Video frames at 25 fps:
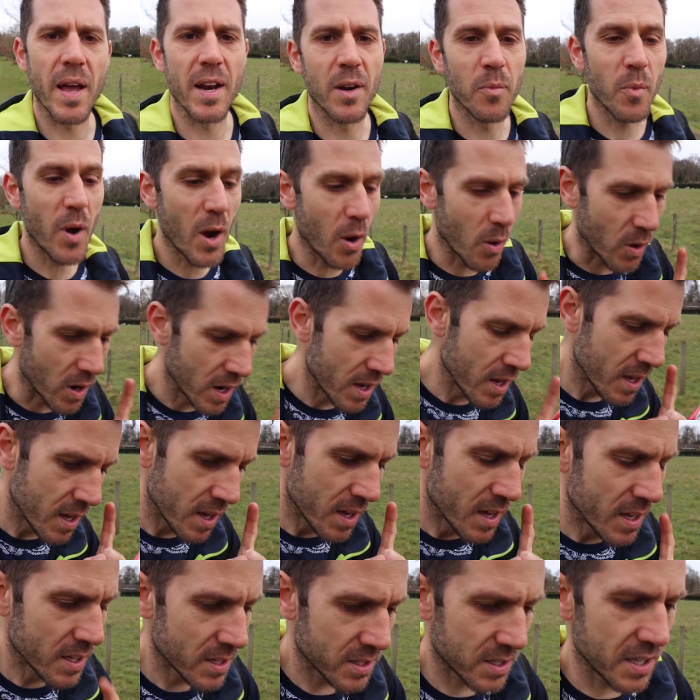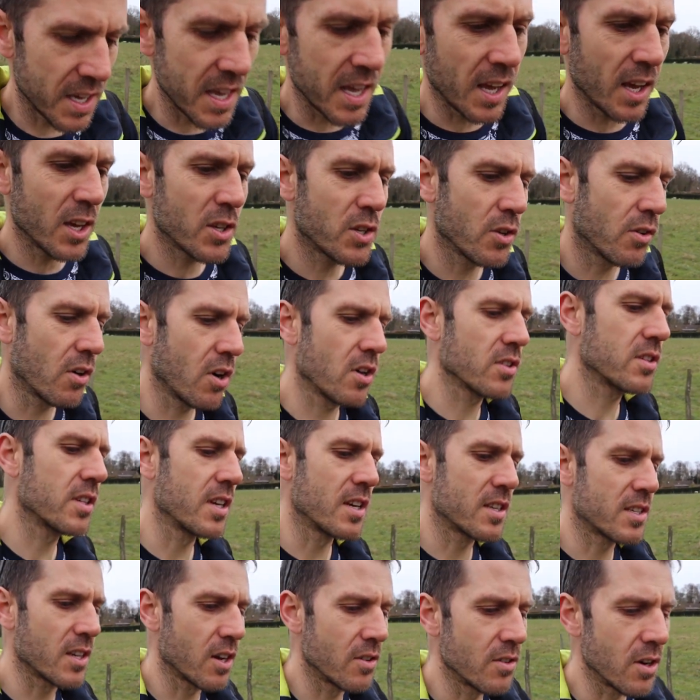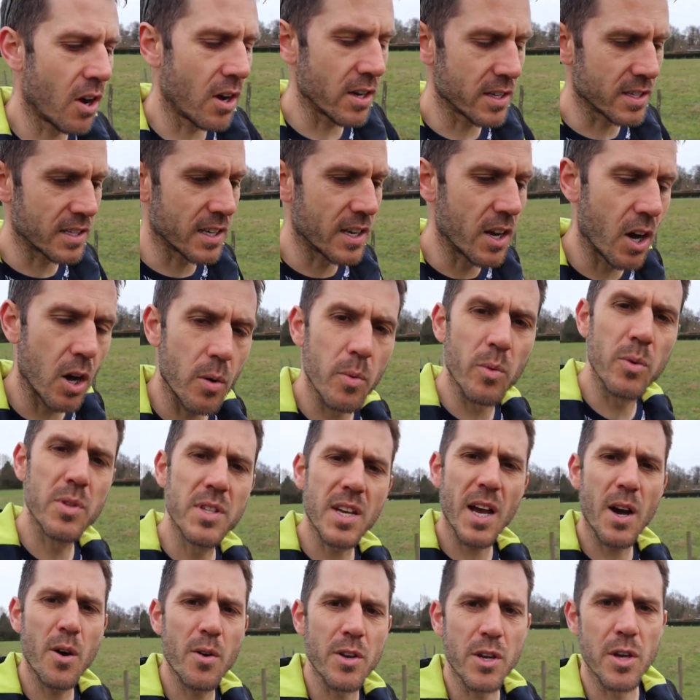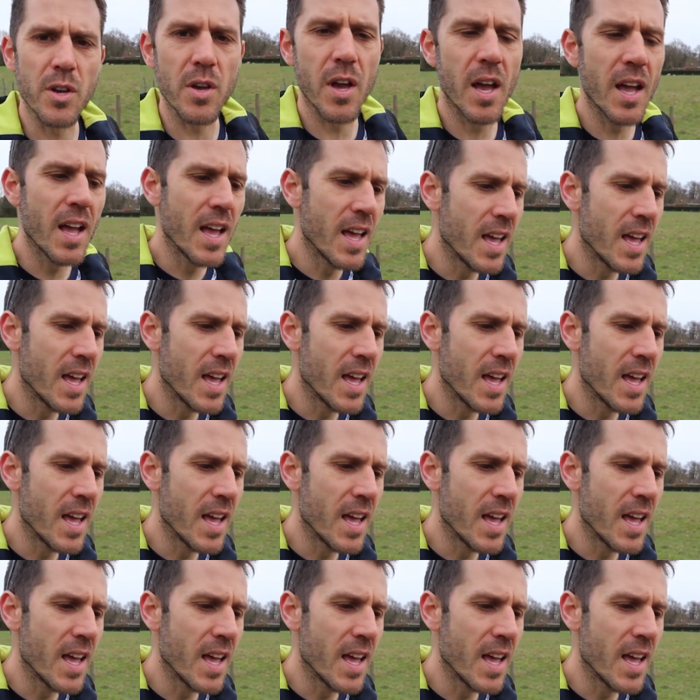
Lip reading: Ben? Well, seeing as you're asking so nicely, I will tell you.